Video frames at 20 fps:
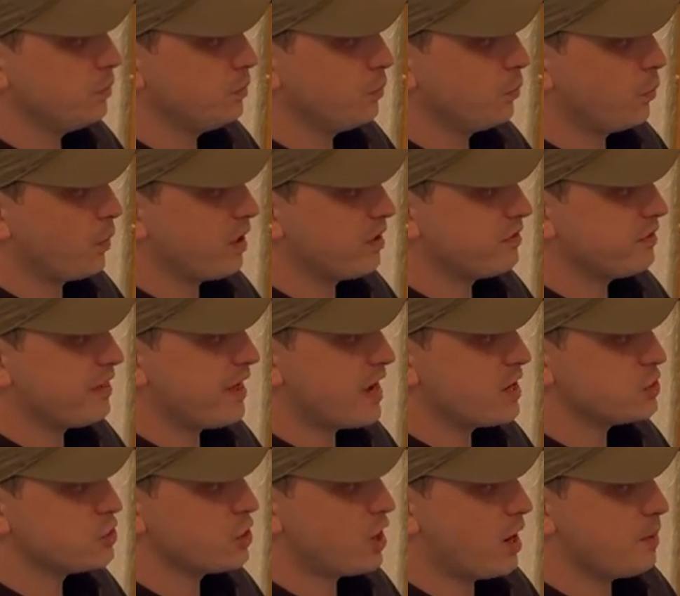wherever that
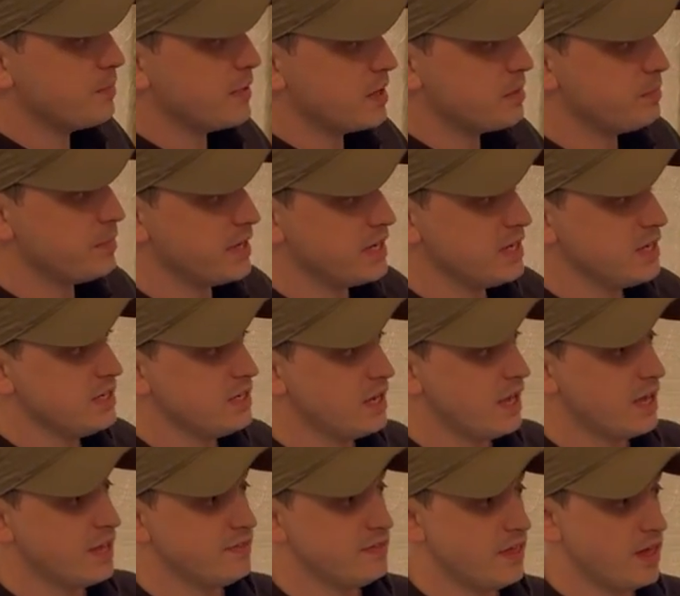shot may be,
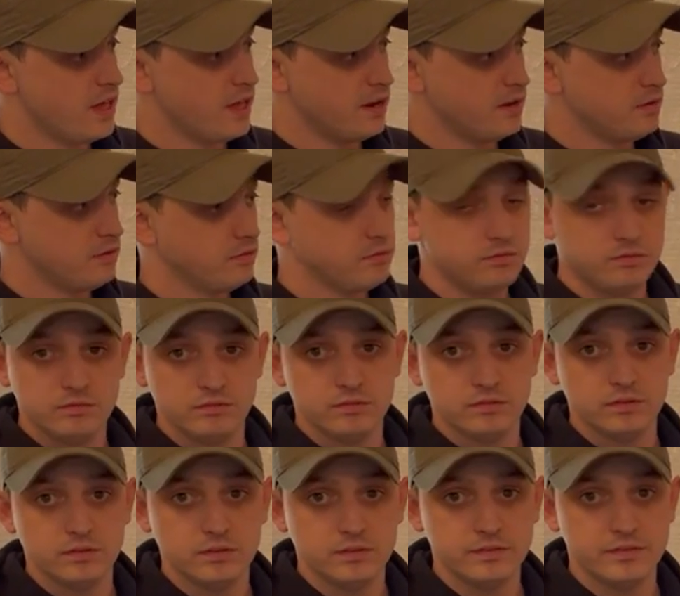and then
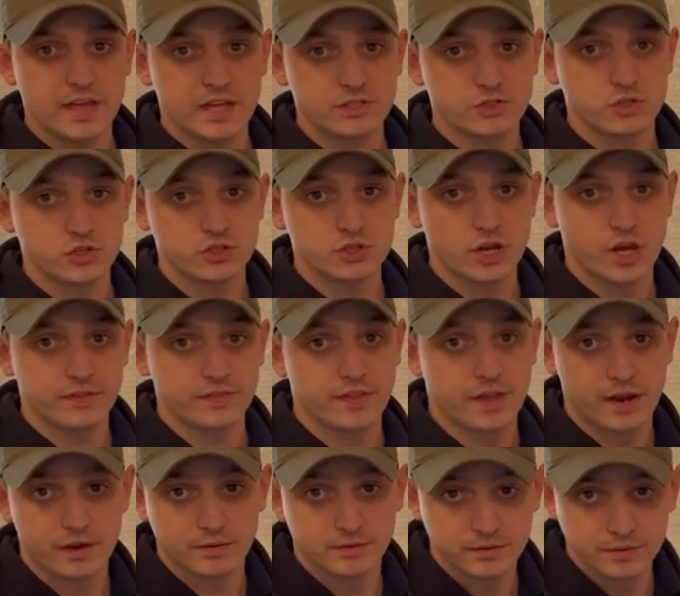that's your shot there.